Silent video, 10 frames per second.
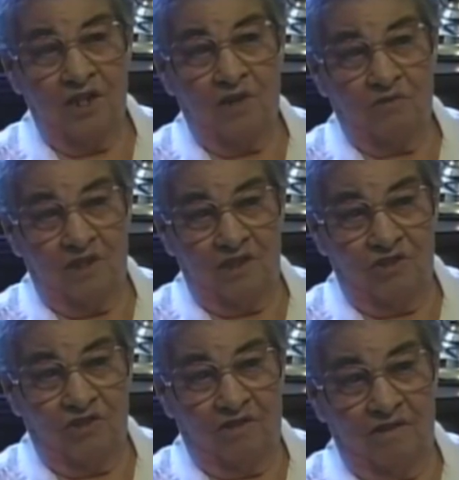talk to
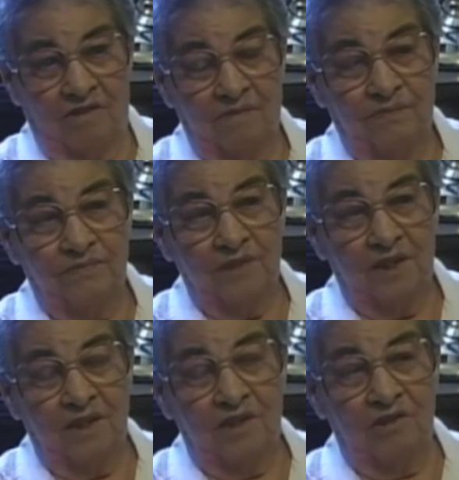each other.
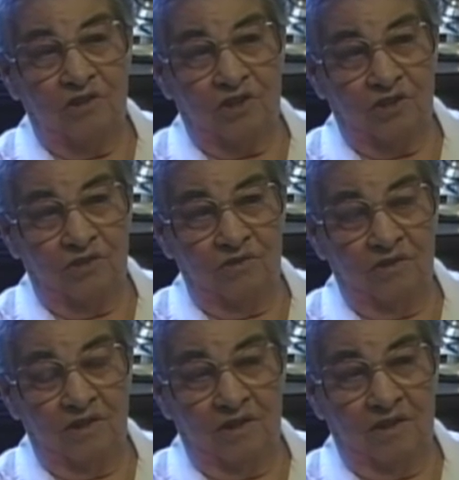You'd
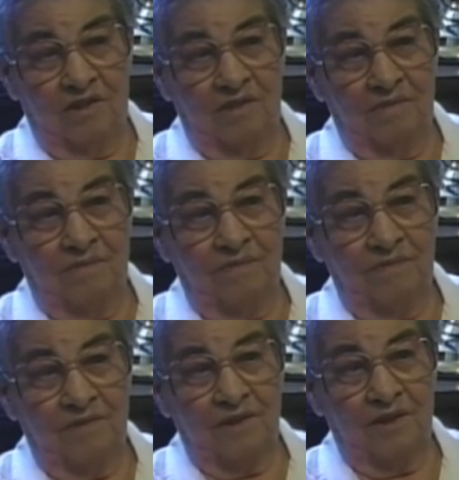soon uh,
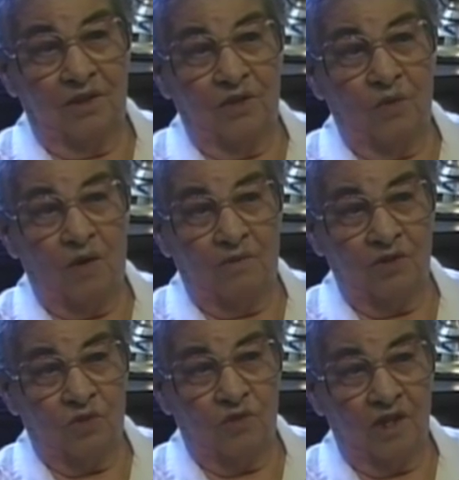learn what
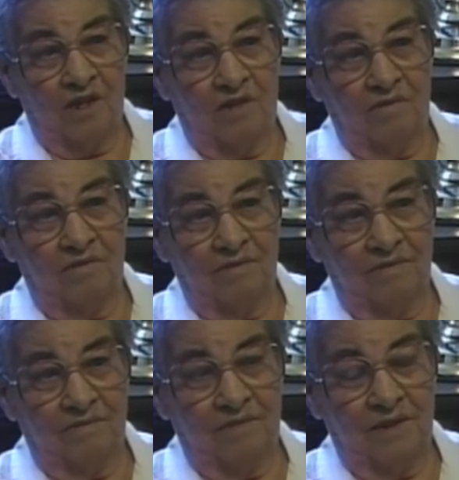was going on
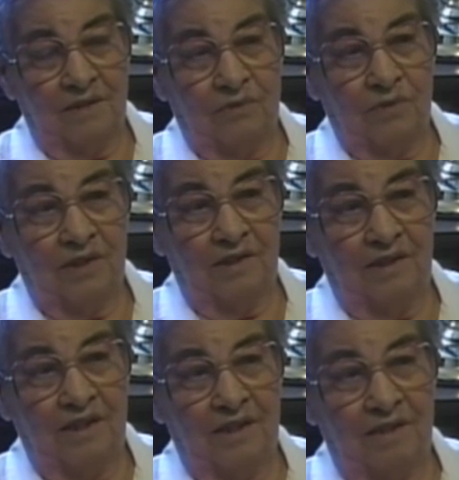whenever we'd
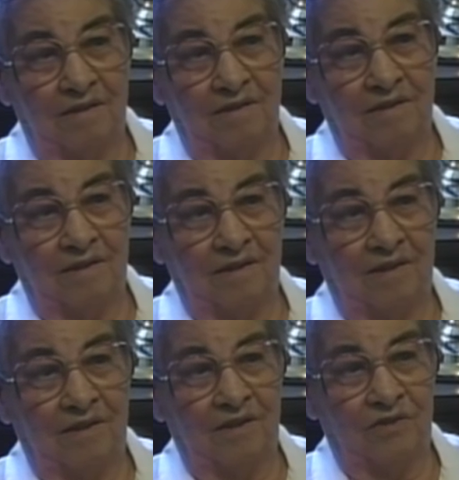
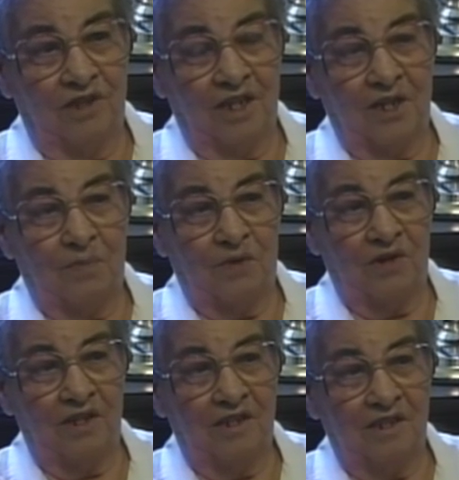go to take our
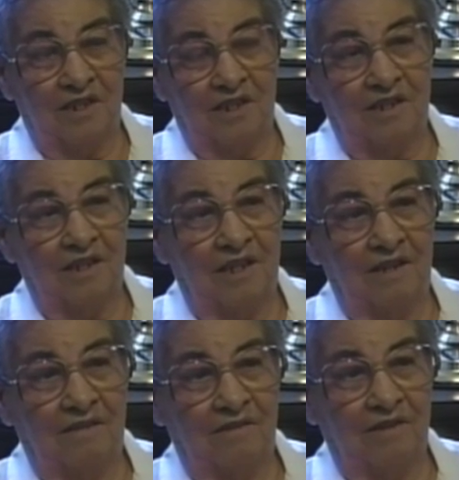breaks and get
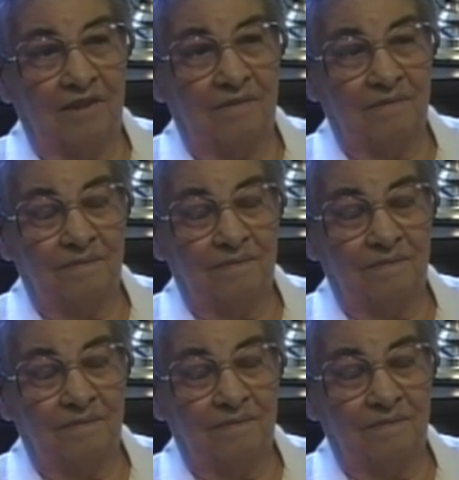together. And